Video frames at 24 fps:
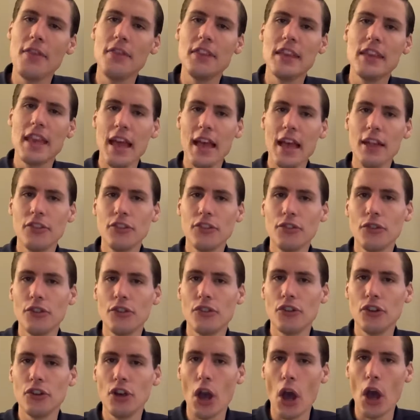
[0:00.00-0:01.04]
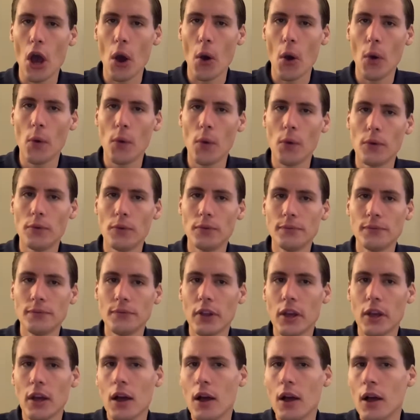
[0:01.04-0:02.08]
the answer is no.
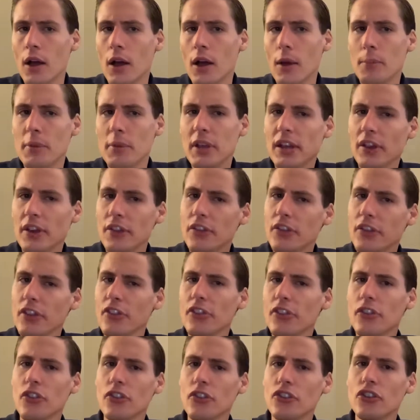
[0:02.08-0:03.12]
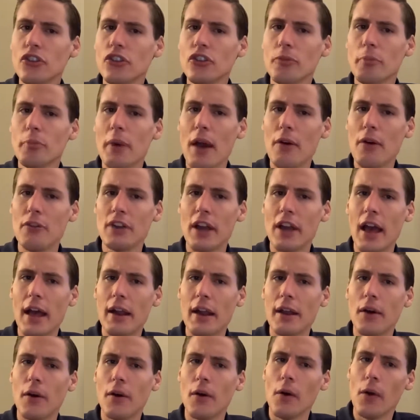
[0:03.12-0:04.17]
Because this isn't just about
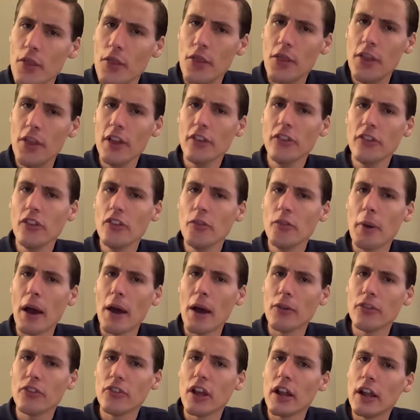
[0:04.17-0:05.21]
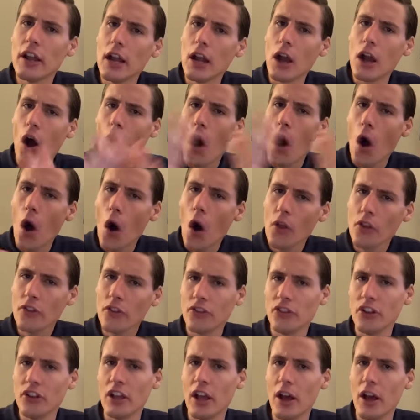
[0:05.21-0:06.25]
Datto. This is about sending all the
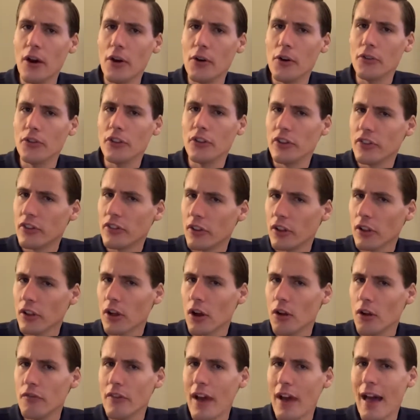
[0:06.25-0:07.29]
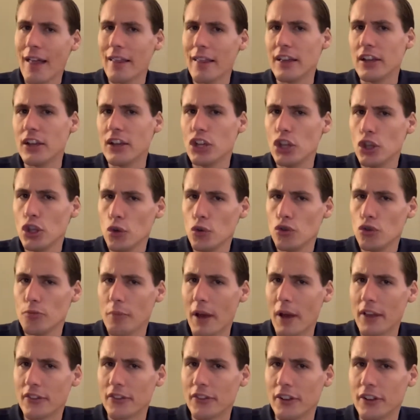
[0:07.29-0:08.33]
CEOs in Silicon Valley a huge
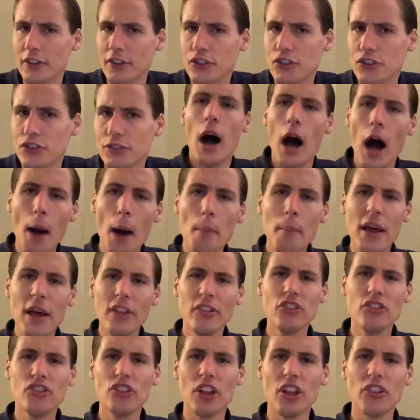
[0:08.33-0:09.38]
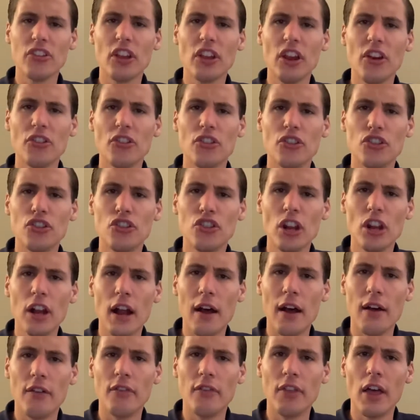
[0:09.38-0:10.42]
message. A message that scares the shit
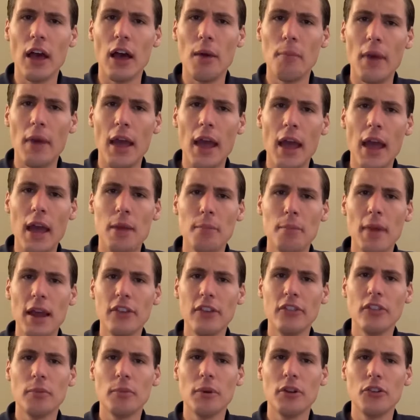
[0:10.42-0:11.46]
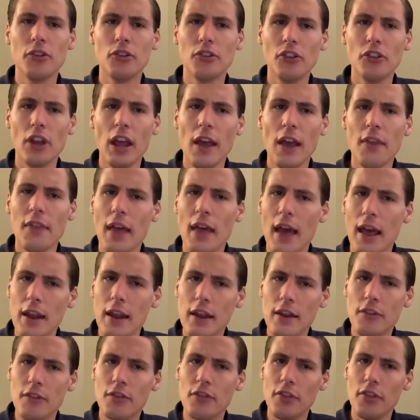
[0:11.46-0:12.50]
out of them and makes them understand that
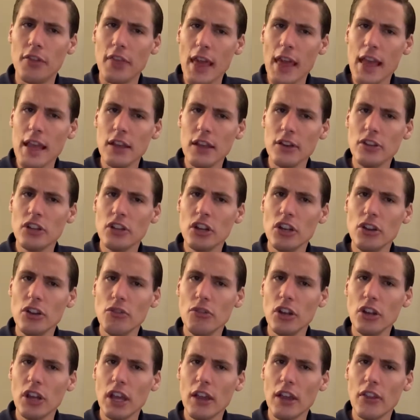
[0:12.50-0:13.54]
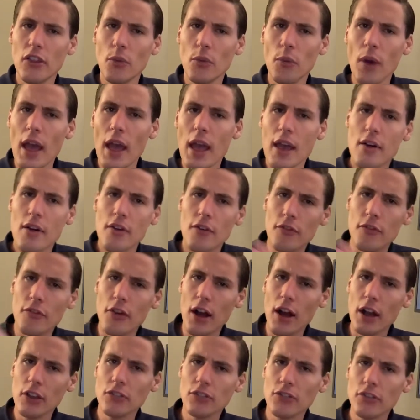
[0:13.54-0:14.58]
if they continue to get in the way of
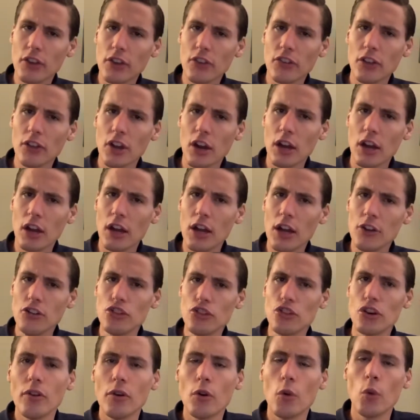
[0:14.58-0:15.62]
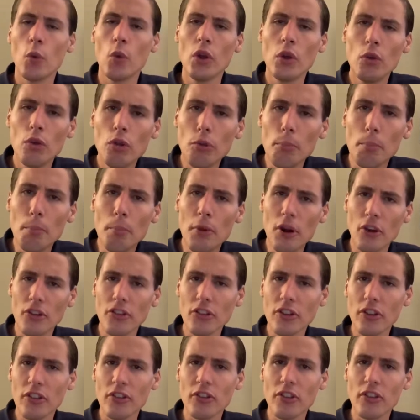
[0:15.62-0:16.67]
us fixing our country, we will
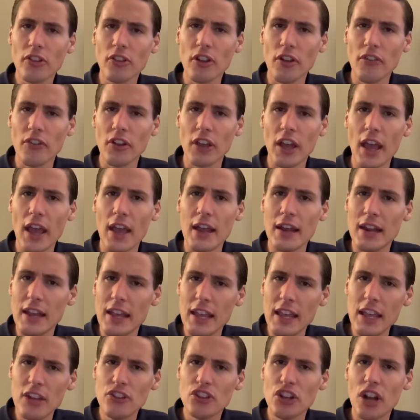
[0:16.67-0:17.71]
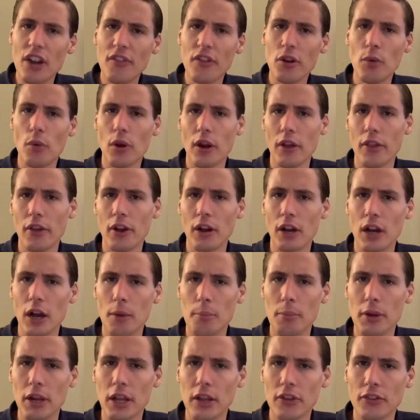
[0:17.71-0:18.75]
mercilessly suffocate each and every one of their
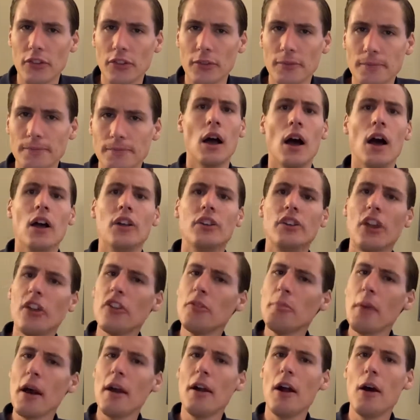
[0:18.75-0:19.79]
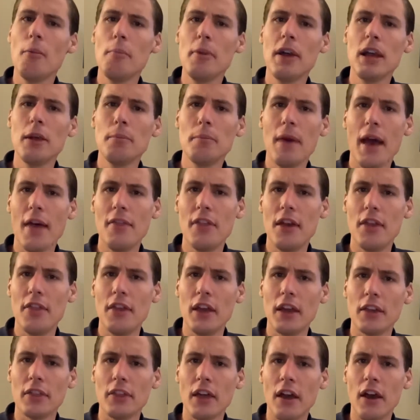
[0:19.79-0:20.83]
companies. Doesn't matter how big and bad they
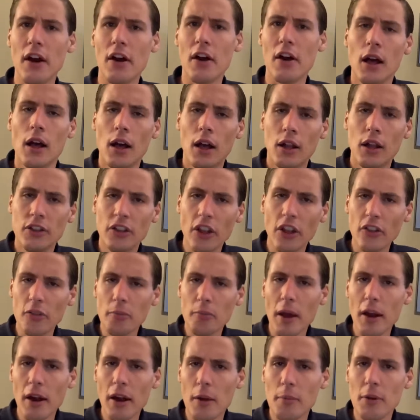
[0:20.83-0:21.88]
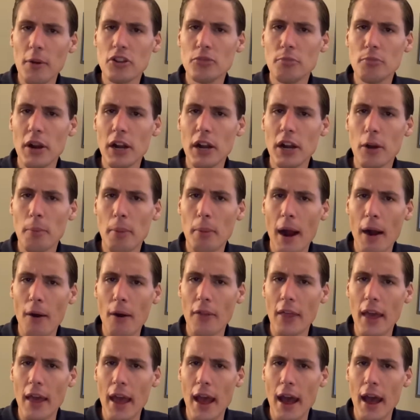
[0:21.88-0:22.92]
think they are. Doesn't matter how much money or
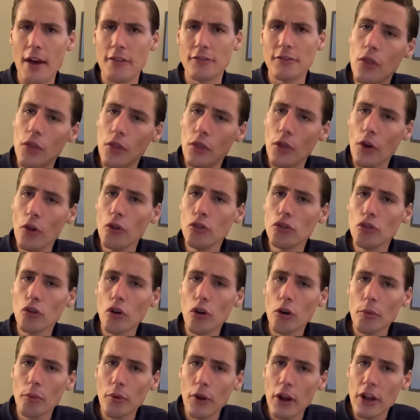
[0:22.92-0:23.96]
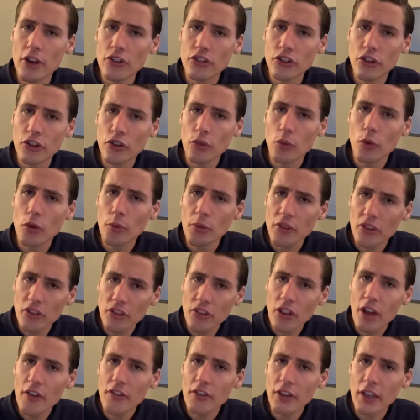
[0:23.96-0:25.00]
power they have. Those corporations will be
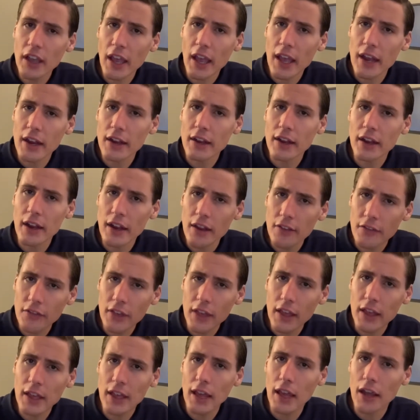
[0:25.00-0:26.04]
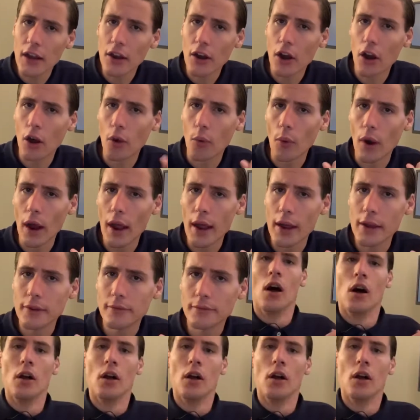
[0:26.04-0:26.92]
suffocated if they get in our way.